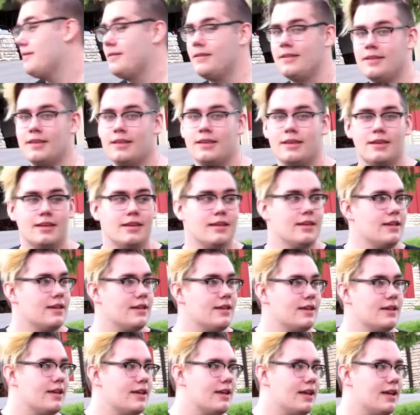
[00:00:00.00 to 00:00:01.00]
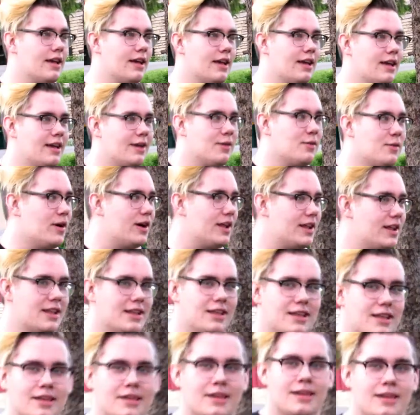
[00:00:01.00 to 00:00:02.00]
are you? What are you? What?
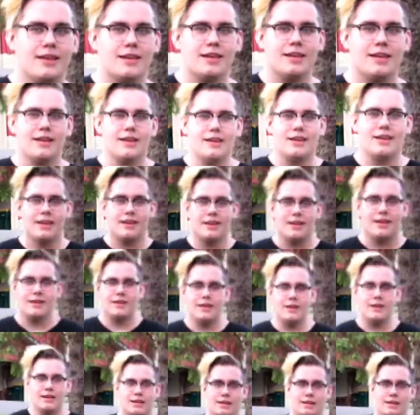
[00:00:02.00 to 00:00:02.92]
You know,